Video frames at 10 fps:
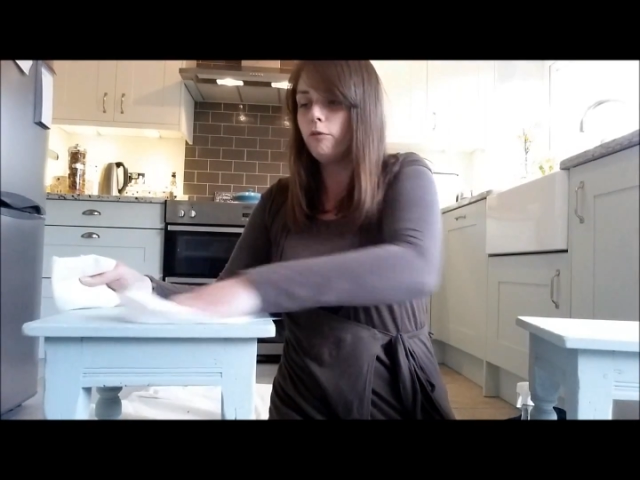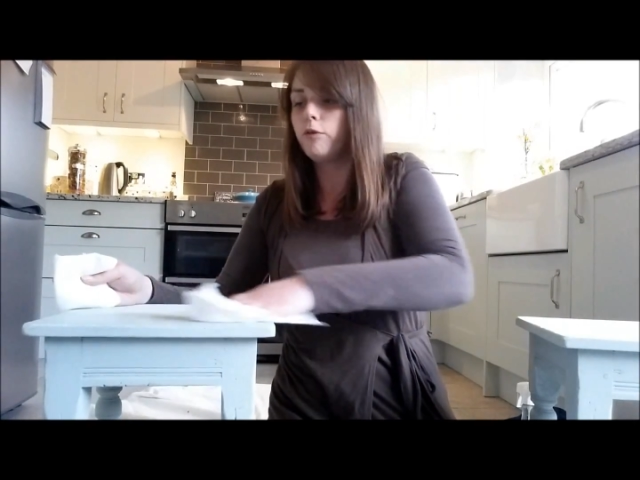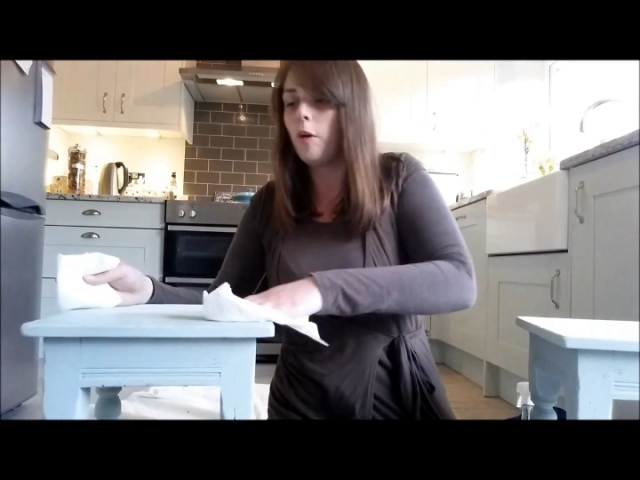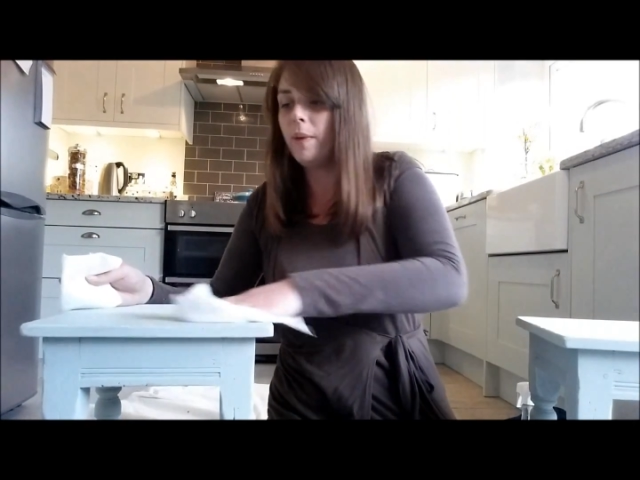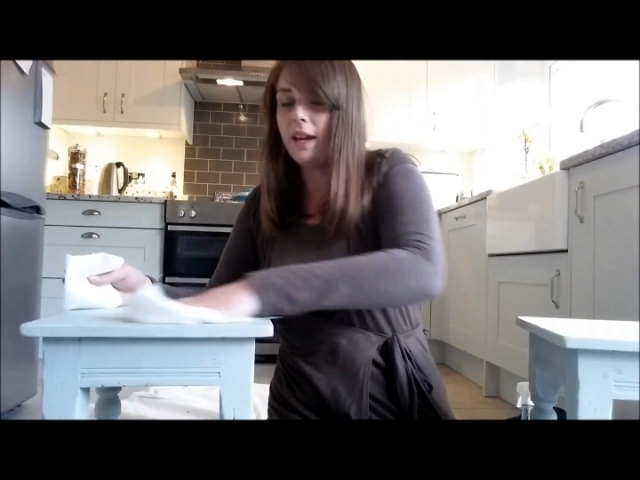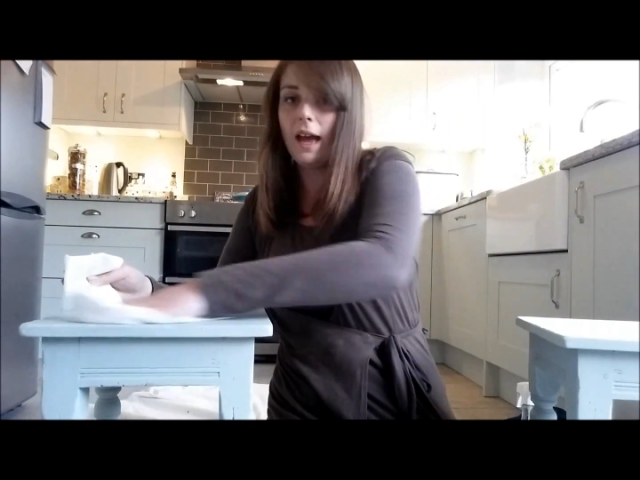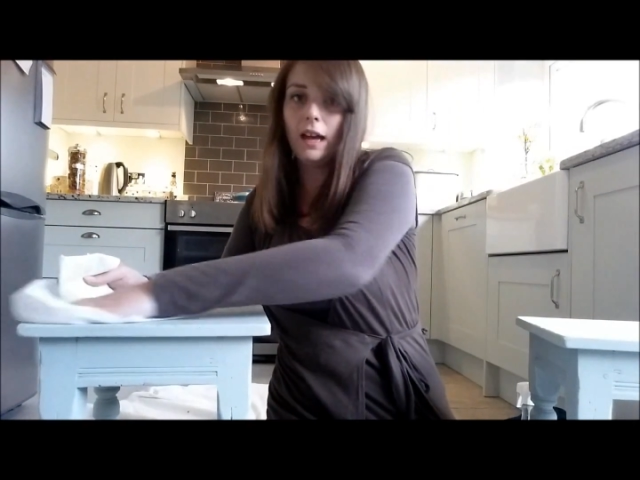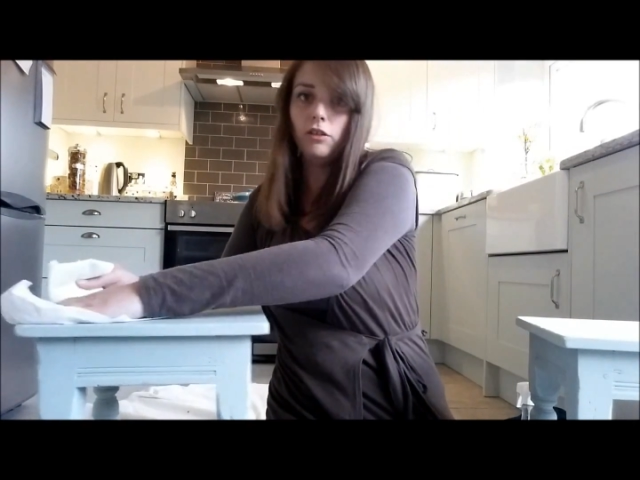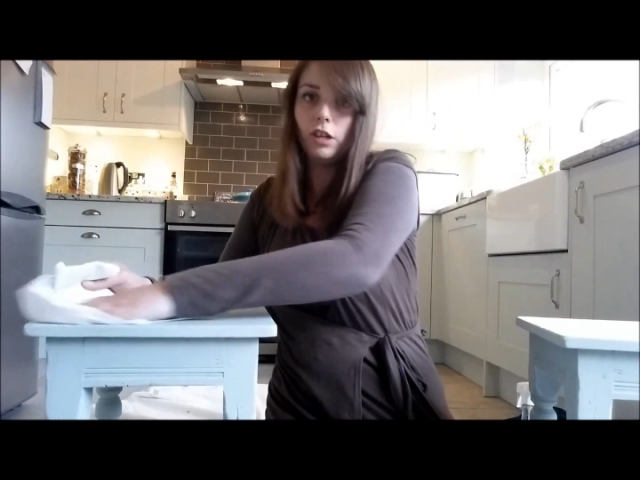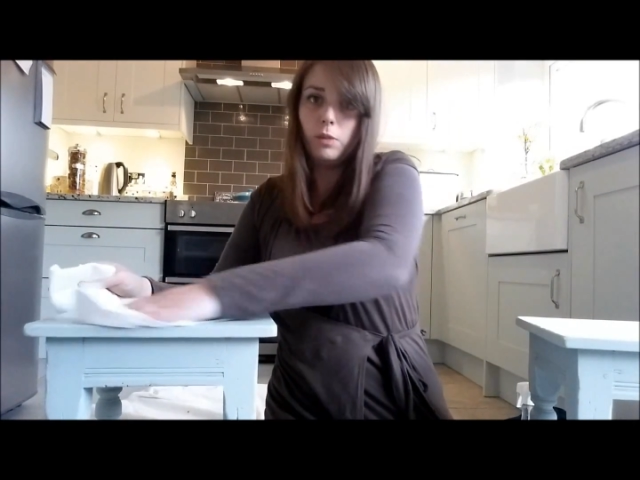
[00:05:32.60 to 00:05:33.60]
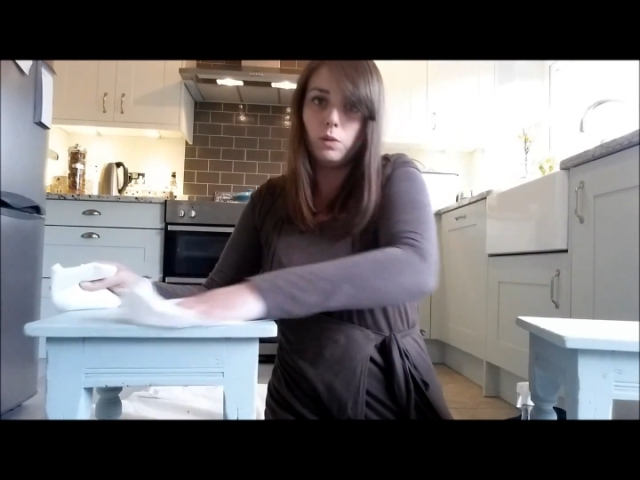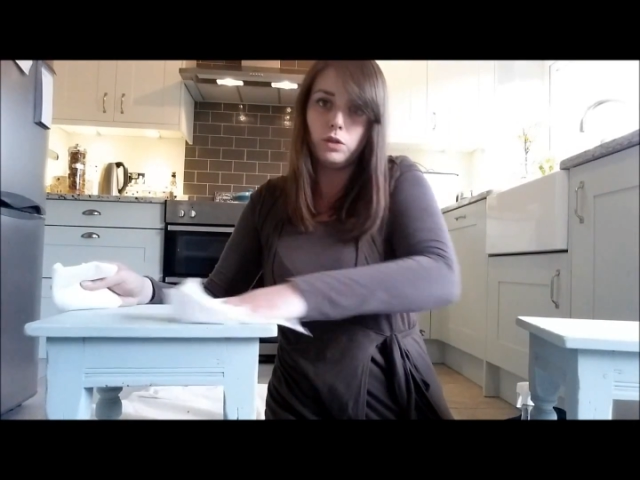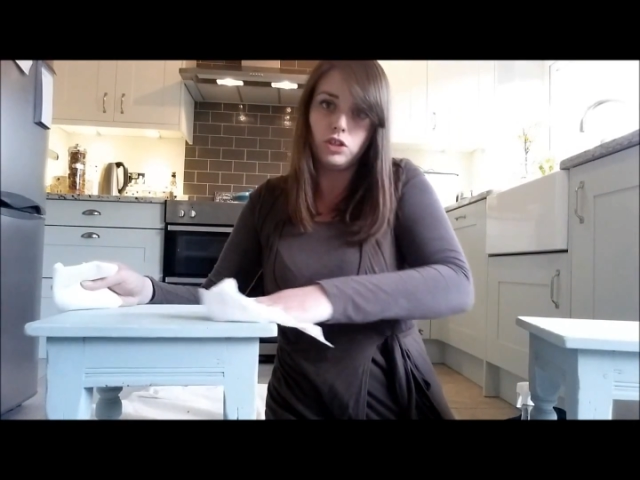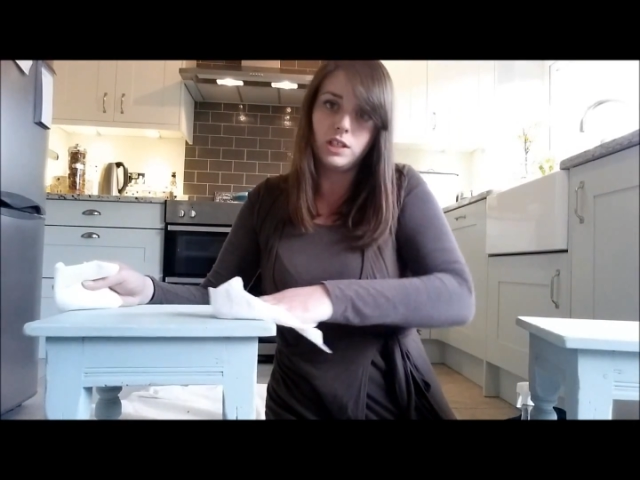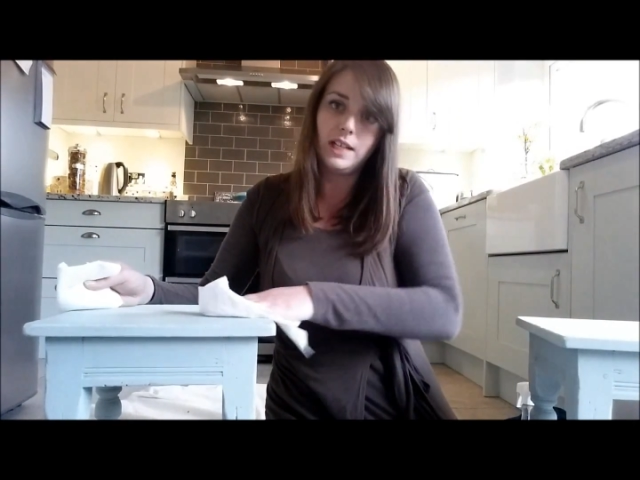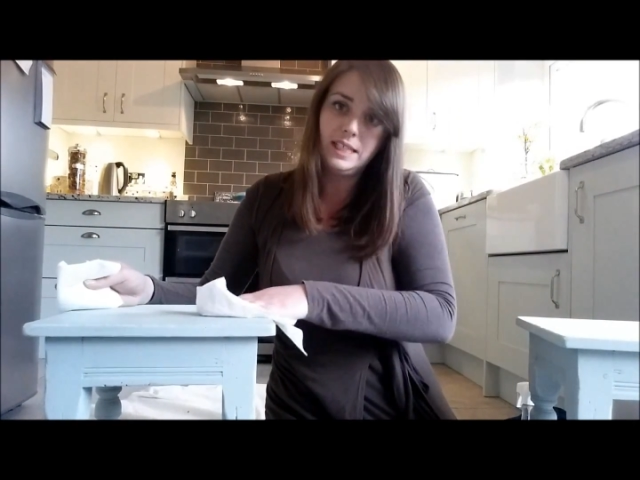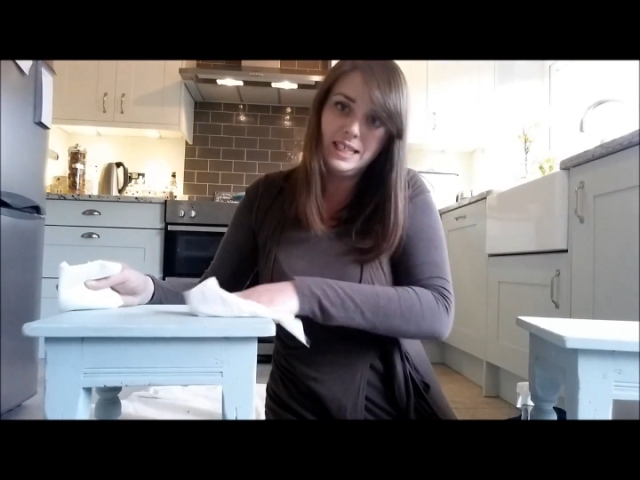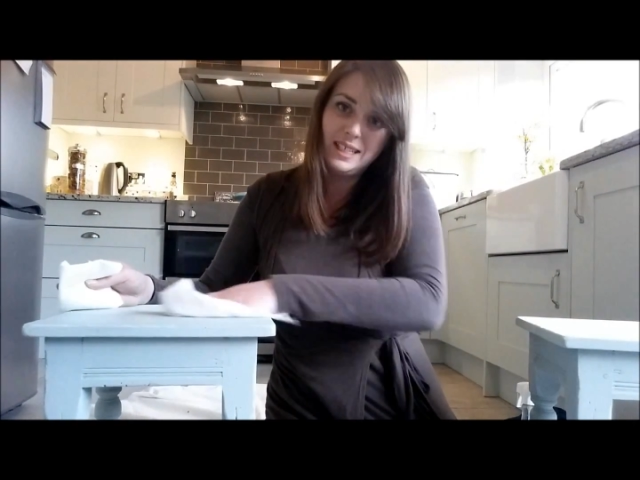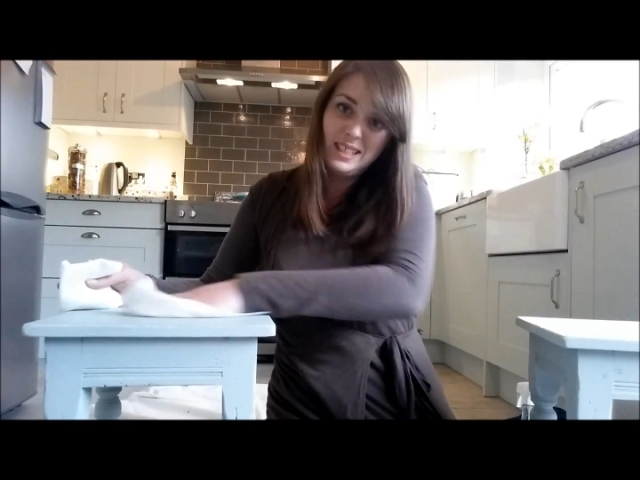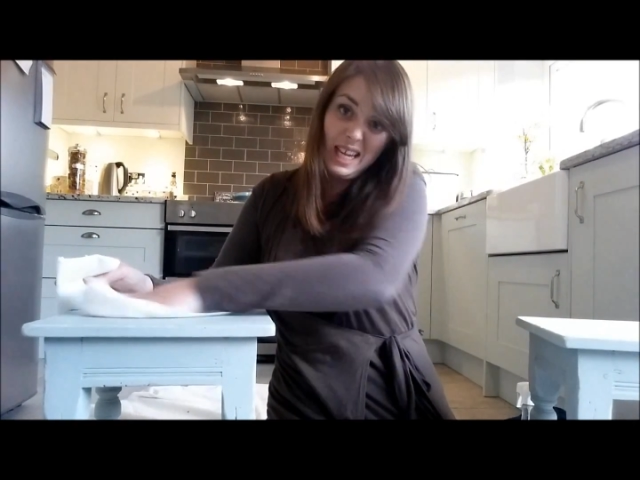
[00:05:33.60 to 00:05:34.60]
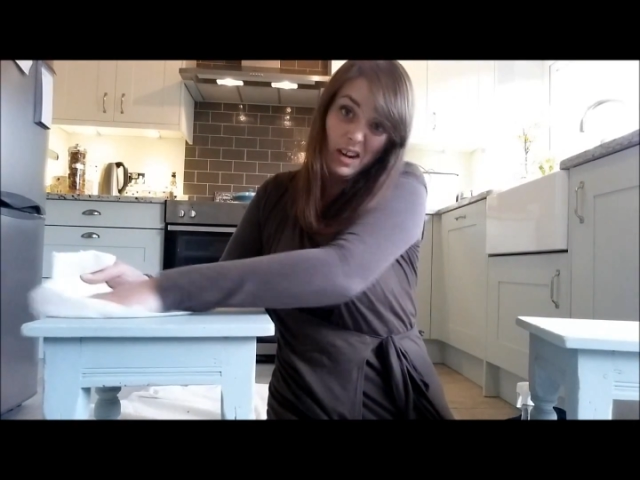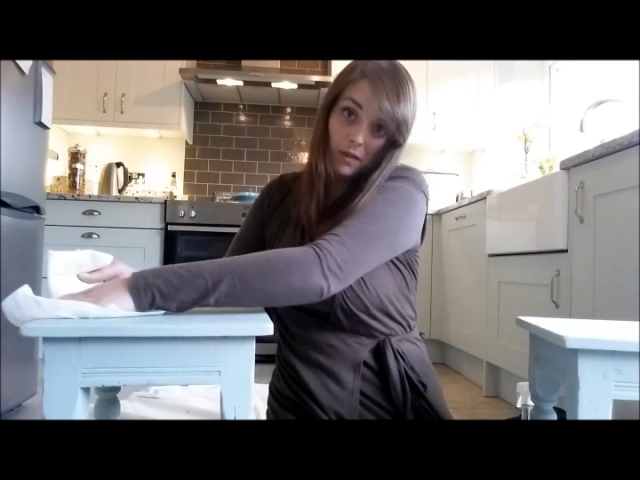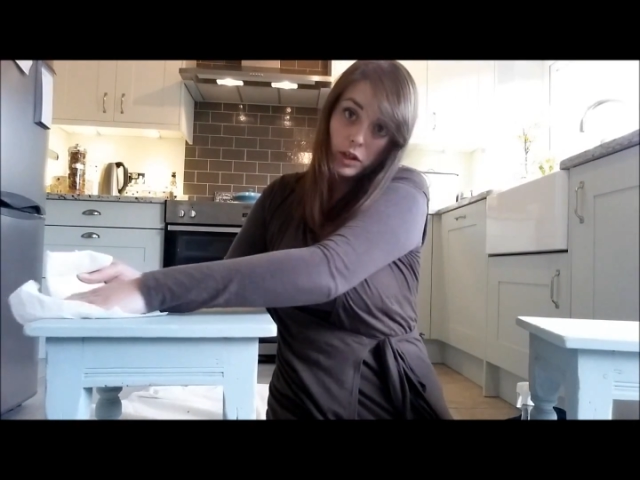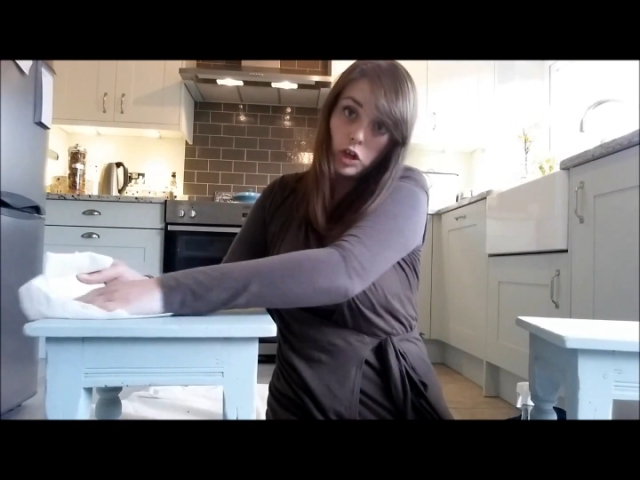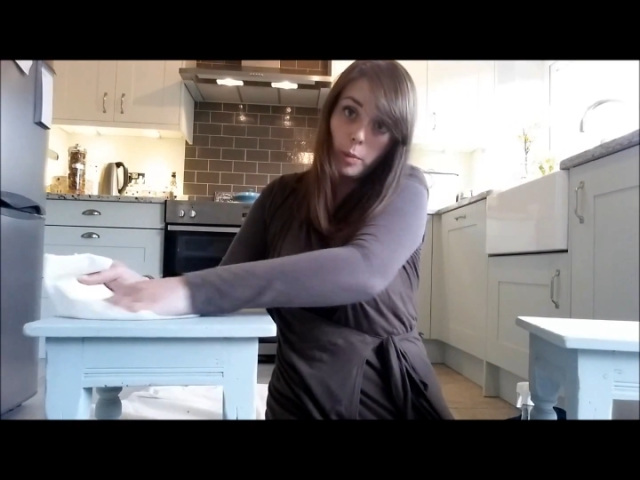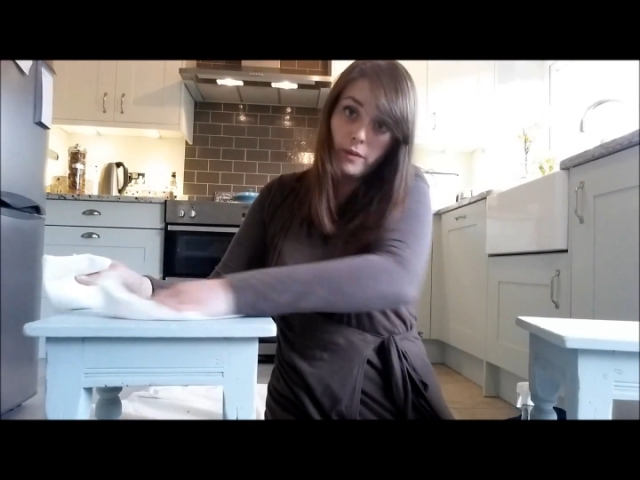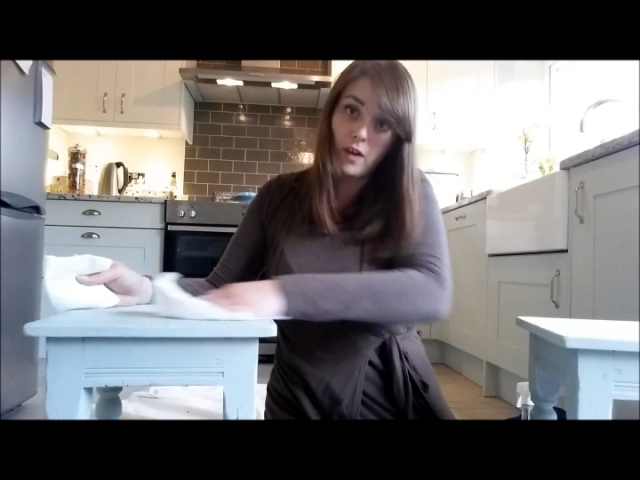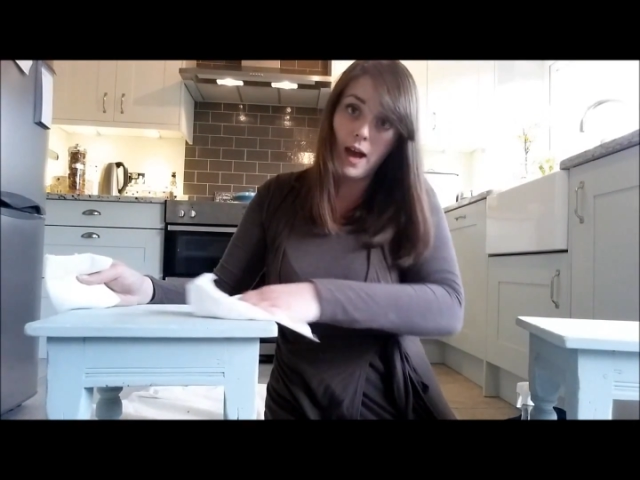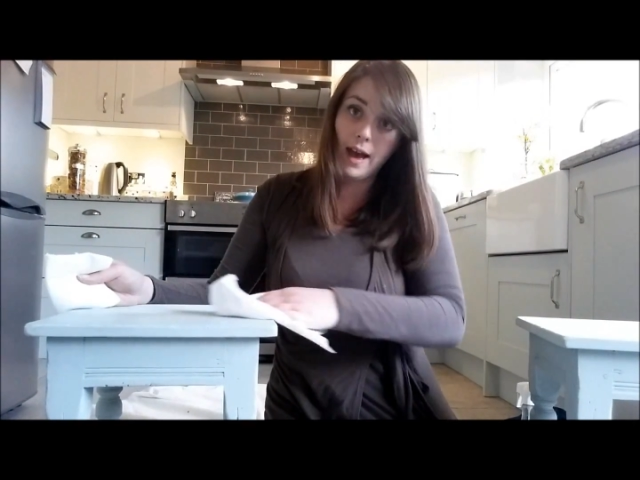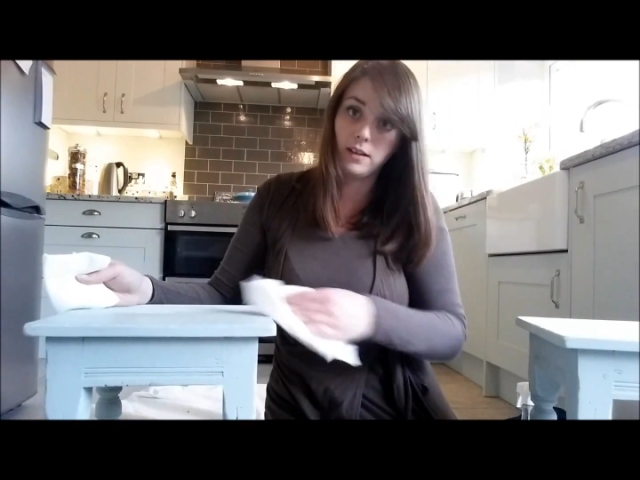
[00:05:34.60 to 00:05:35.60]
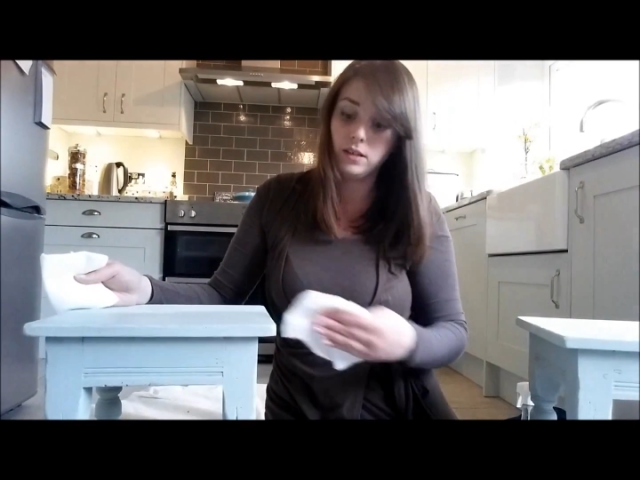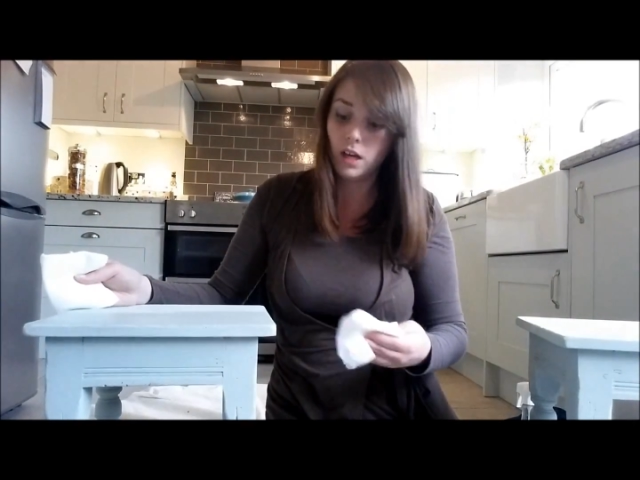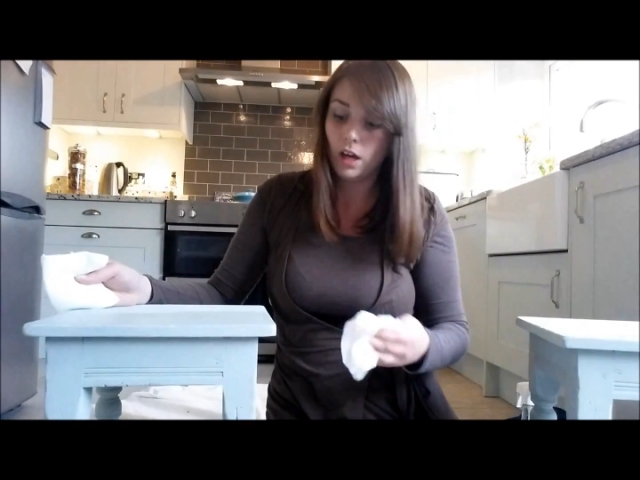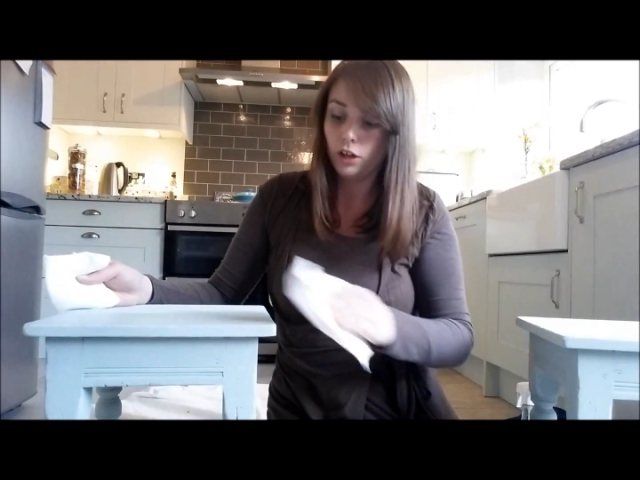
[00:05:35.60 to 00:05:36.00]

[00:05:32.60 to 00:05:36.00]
rub in a hand cream. You wouldn't just let it sit on the top of your hand.